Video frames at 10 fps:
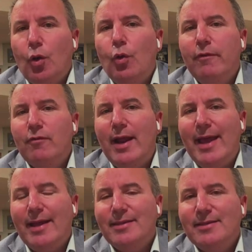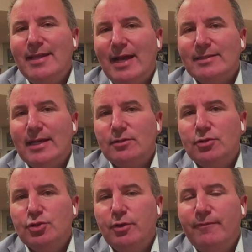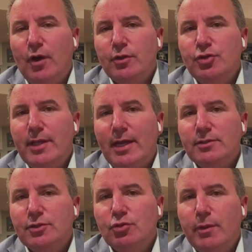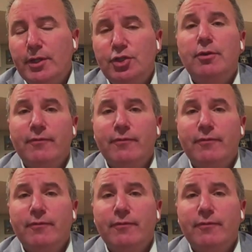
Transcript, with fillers: an overhang in the tech sector so far in 2022.